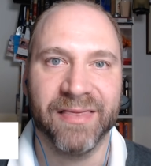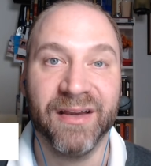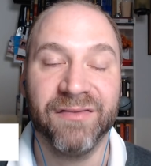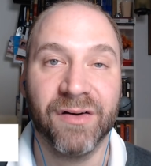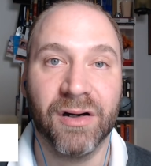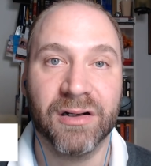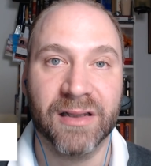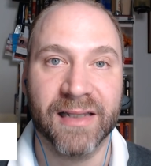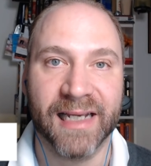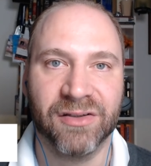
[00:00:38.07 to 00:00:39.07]
Therefore,
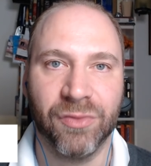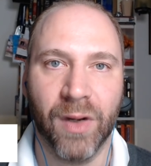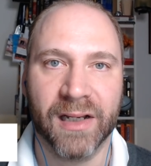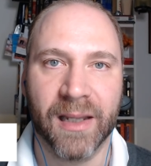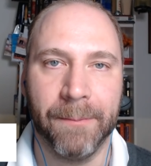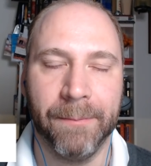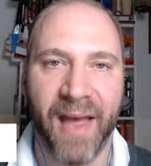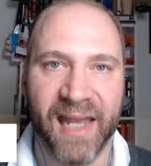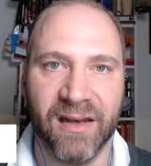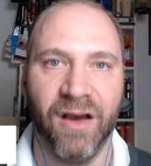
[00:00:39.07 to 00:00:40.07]
I'd like to welcome
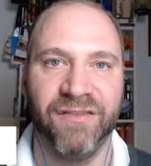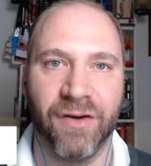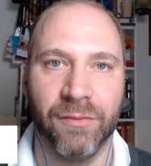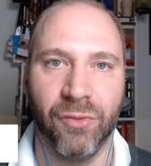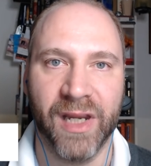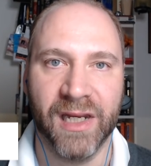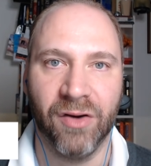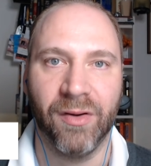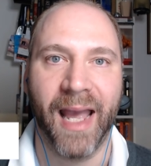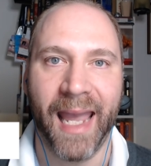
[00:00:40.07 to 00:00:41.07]
Ben from
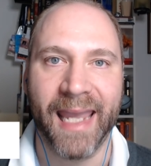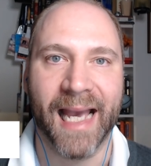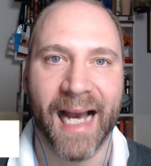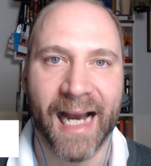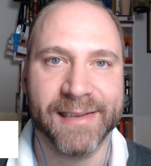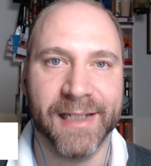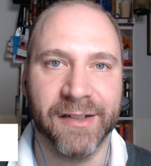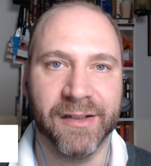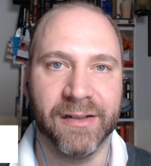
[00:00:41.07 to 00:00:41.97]
Read-O. Hey, how you